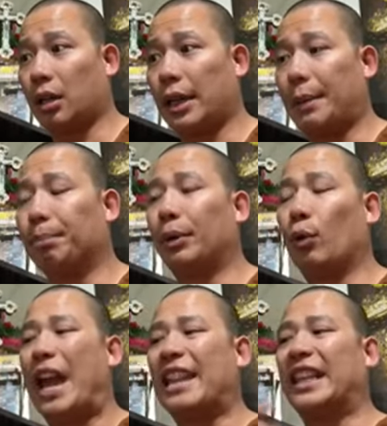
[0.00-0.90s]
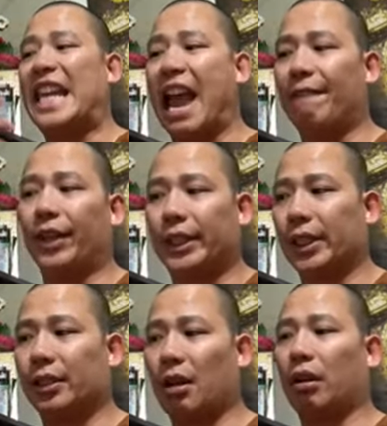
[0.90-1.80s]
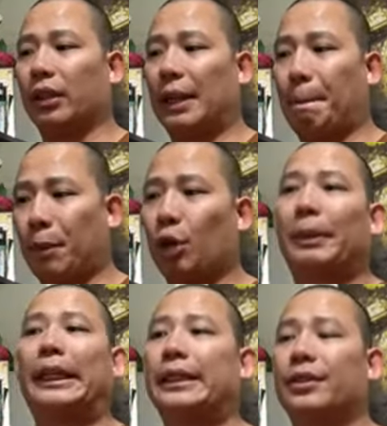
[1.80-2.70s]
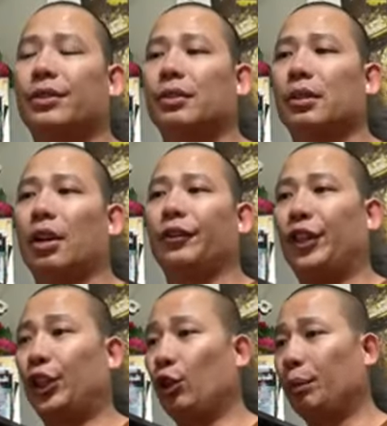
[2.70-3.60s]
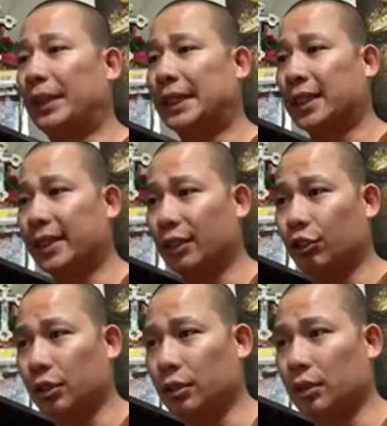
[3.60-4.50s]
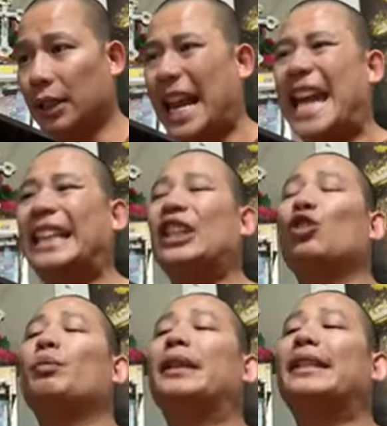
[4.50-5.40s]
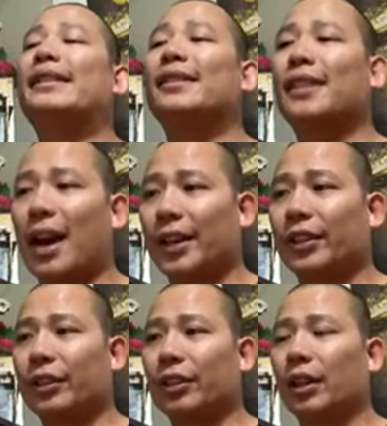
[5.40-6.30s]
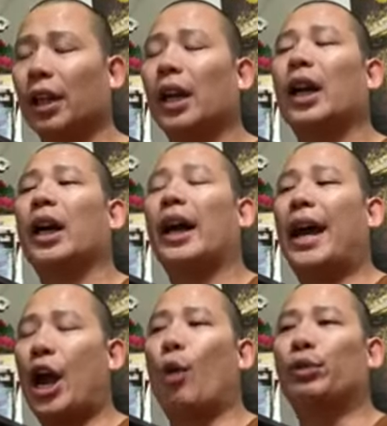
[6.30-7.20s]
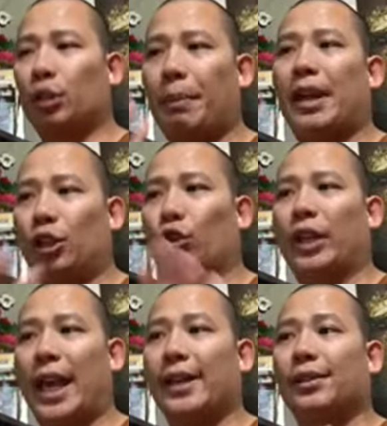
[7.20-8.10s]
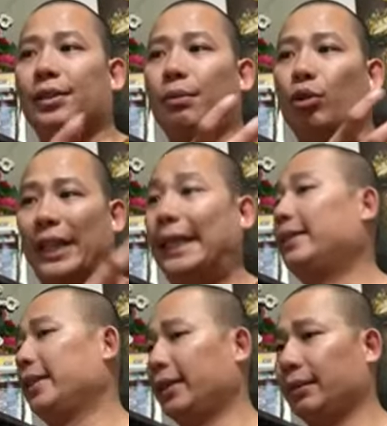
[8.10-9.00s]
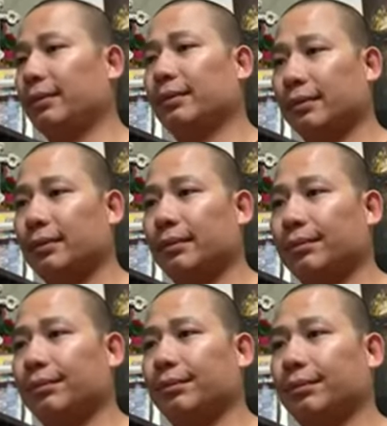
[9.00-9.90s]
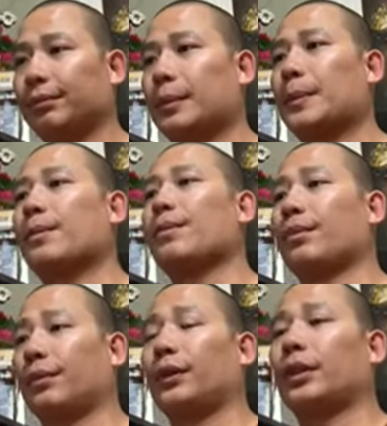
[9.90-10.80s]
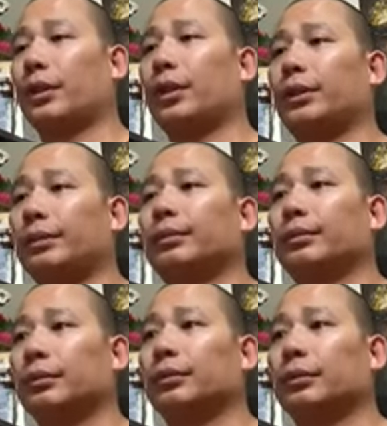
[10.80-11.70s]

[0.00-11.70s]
But the emphasis on impermanence of the human condition and human desire helps to make your case more easy. Right.